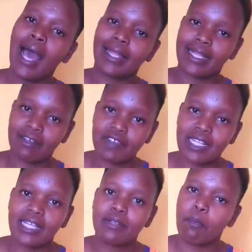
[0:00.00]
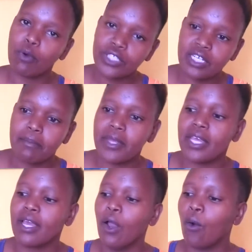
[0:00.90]
And then after that, pushing
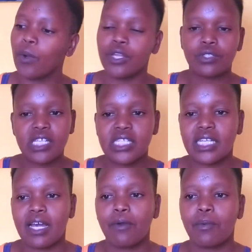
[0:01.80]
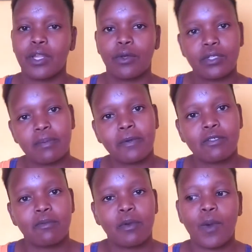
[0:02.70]
me. When you're sitting down, when you're
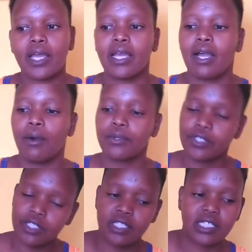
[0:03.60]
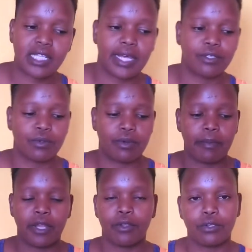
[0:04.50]
supposed to be working out, she's just there to
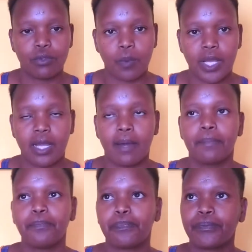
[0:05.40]
remind you to wake up.